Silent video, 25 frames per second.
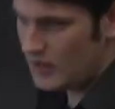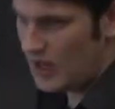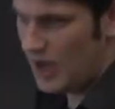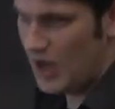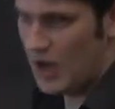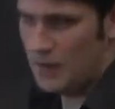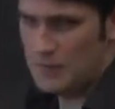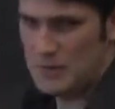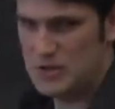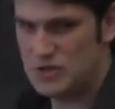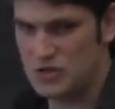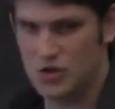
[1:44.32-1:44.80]

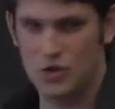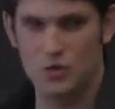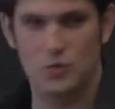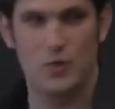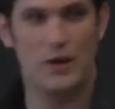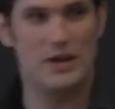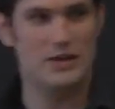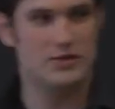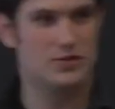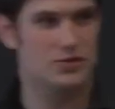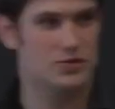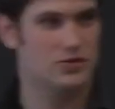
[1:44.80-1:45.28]
It's a good
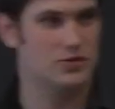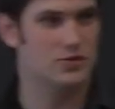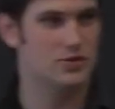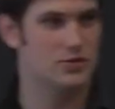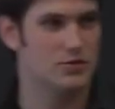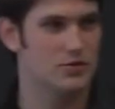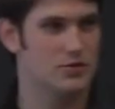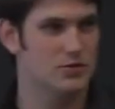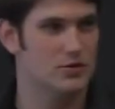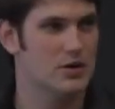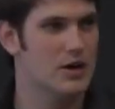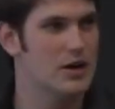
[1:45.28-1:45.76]
way
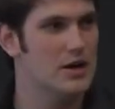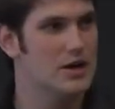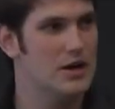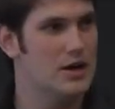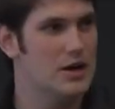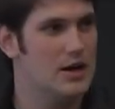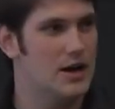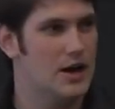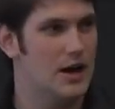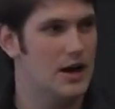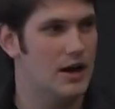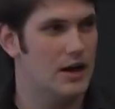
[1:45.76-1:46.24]
to
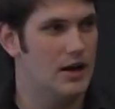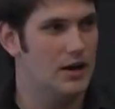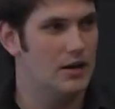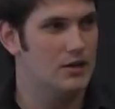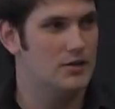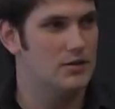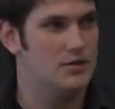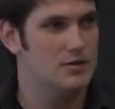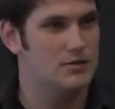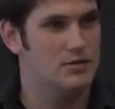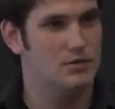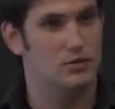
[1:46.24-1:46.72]

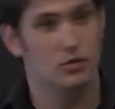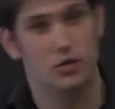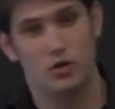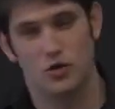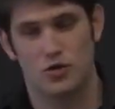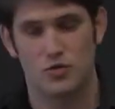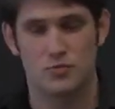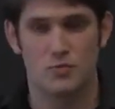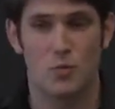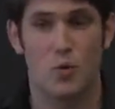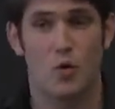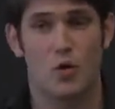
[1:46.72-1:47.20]

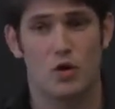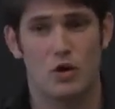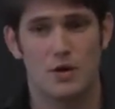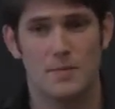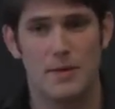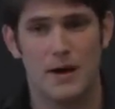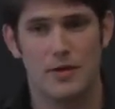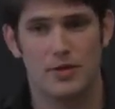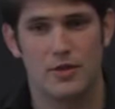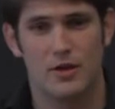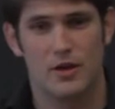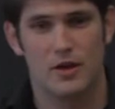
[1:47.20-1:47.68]
learn more
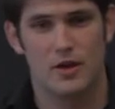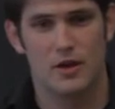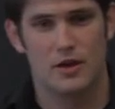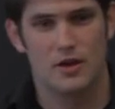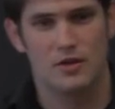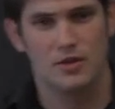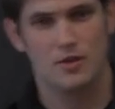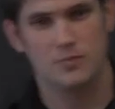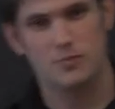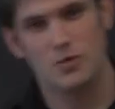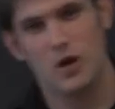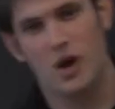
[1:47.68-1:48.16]
about
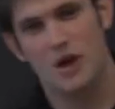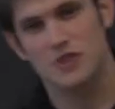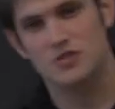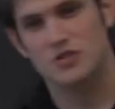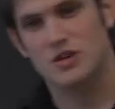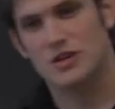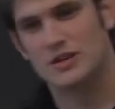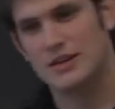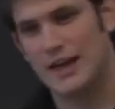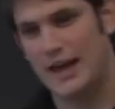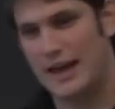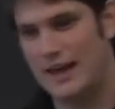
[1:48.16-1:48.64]
the
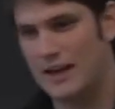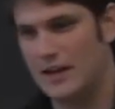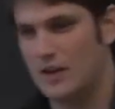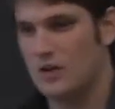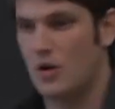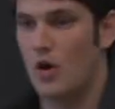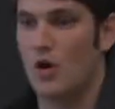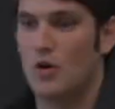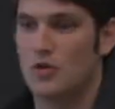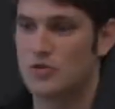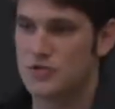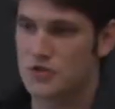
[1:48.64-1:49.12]
project
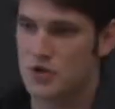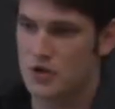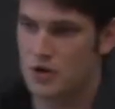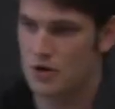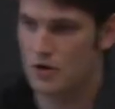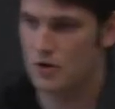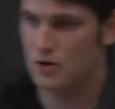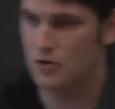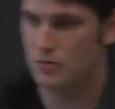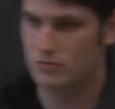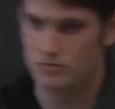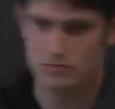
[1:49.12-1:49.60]
and
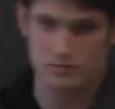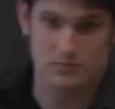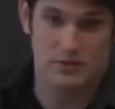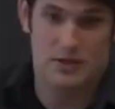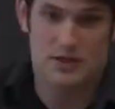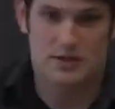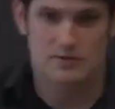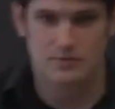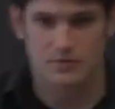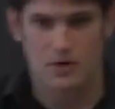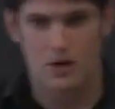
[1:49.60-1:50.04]
also get